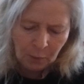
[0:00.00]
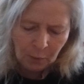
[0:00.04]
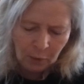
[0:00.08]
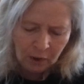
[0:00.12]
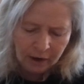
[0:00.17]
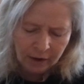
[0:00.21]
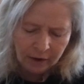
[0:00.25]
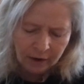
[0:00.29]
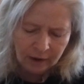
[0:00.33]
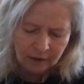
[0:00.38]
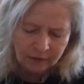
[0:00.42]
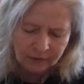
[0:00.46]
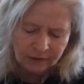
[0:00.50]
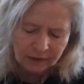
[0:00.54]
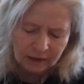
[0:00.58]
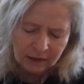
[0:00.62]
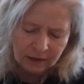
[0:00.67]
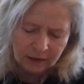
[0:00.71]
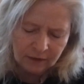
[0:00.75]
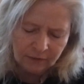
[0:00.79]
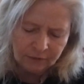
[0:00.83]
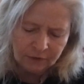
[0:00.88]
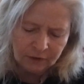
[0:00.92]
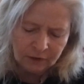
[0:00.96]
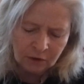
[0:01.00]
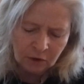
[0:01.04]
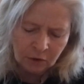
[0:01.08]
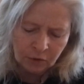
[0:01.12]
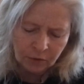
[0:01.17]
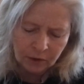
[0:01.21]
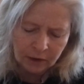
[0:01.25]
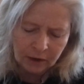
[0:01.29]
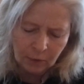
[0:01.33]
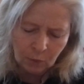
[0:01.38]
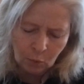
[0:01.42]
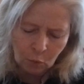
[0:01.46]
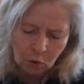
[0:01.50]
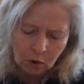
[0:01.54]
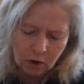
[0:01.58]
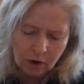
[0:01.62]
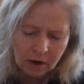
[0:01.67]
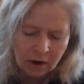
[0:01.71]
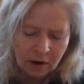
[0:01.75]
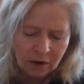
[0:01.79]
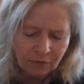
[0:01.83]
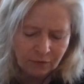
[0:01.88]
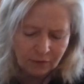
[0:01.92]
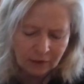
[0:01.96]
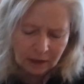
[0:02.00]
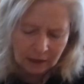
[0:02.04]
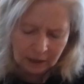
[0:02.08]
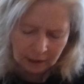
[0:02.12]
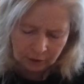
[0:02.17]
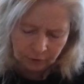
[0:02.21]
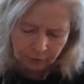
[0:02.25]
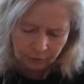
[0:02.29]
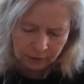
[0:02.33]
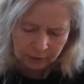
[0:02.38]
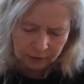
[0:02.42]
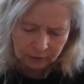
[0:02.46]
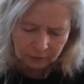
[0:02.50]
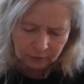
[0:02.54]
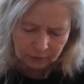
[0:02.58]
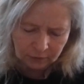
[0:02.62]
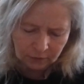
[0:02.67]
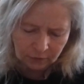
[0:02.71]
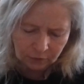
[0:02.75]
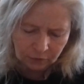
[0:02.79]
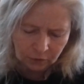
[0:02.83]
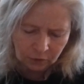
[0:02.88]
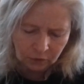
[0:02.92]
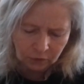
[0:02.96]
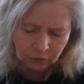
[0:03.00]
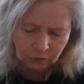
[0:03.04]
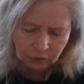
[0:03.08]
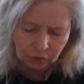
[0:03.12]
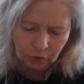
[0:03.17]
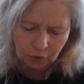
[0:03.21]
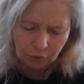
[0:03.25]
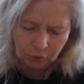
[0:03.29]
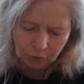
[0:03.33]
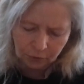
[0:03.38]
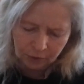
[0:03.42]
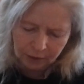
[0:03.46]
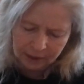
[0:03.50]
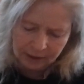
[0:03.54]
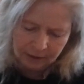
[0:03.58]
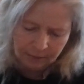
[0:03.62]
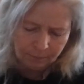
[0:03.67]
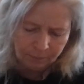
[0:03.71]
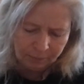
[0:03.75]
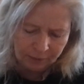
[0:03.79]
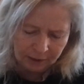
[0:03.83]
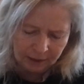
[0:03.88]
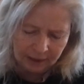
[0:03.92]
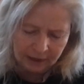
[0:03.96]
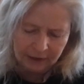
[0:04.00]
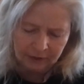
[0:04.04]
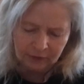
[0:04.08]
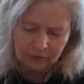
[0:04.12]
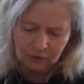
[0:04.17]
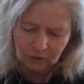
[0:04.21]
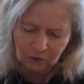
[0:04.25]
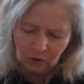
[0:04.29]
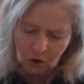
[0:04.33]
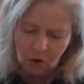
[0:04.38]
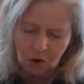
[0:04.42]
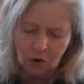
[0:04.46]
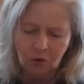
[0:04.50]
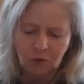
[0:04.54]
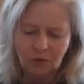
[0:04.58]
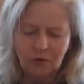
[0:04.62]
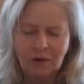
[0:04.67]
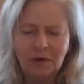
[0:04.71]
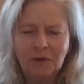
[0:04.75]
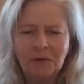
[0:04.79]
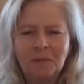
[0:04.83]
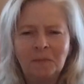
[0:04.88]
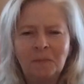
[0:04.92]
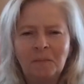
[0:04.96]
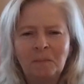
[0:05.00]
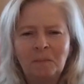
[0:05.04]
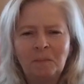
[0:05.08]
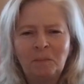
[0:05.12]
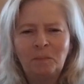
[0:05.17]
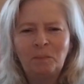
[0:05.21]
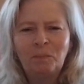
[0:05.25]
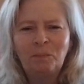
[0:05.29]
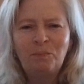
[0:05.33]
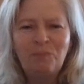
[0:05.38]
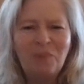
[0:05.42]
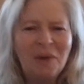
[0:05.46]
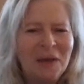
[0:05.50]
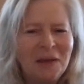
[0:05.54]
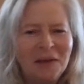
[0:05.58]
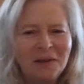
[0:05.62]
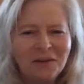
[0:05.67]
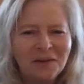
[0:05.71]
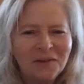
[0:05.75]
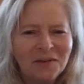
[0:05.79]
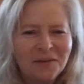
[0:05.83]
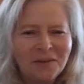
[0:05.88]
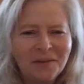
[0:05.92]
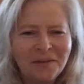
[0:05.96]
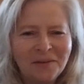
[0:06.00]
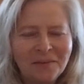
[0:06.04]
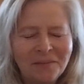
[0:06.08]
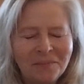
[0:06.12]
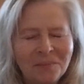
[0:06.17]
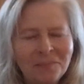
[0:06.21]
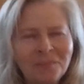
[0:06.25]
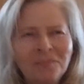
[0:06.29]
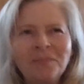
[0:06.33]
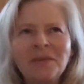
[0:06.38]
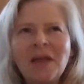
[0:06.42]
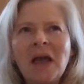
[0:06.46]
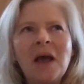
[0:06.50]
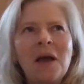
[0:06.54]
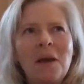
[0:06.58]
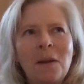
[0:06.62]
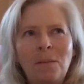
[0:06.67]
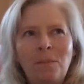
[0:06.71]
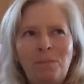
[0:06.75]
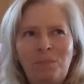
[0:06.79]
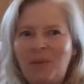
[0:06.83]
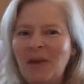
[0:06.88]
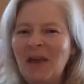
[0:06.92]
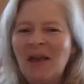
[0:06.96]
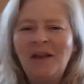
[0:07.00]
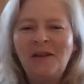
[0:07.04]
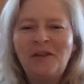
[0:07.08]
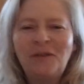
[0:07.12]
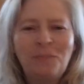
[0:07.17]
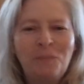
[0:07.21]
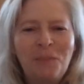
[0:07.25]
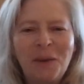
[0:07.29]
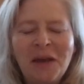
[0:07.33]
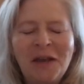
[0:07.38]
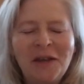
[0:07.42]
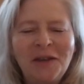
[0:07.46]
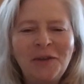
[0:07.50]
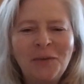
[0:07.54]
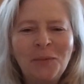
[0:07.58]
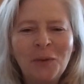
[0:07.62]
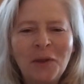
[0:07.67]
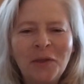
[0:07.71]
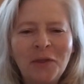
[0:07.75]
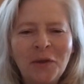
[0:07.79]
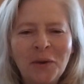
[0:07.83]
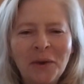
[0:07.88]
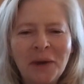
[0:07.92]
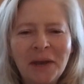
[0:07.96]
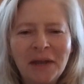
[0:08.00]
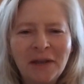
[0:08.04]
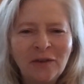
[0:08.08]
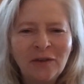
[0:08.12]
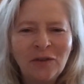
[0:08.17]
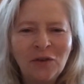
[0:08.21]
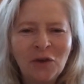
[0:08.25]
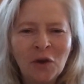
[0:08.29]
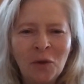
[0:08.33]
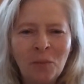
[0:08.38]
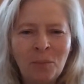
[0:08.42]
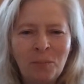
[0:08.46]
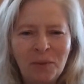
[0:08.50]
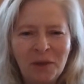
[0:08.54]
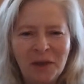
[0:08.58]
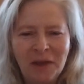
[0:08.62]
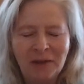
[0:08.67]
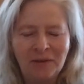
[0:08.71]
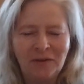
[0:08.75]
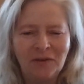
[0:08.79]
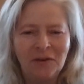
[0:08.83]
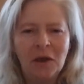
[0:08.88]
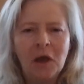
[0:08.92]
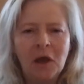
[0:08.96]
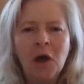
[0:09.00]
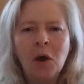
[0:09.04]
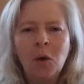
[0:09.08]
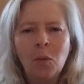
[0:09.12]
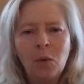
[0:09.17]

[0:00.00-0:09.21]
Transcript: but whereas they lived in the great war of ignorance, those so great plagues called peace. Peace, peace, when there is no peace.